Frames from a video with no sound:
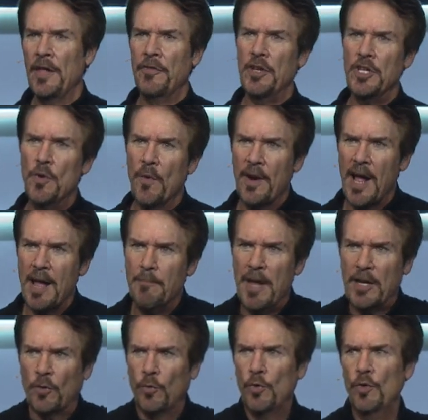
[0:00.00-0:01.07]
that you and I
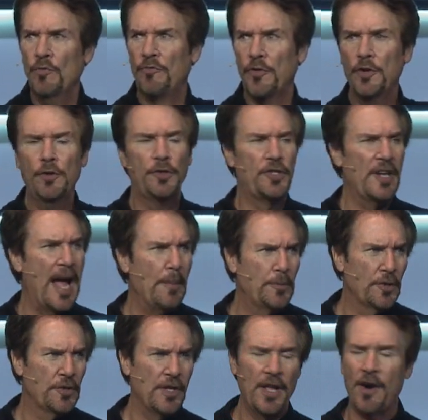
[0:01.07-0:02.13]
make room for new
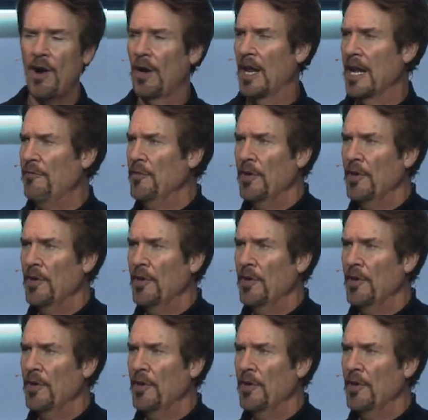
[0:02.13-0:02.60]
chapters in our life.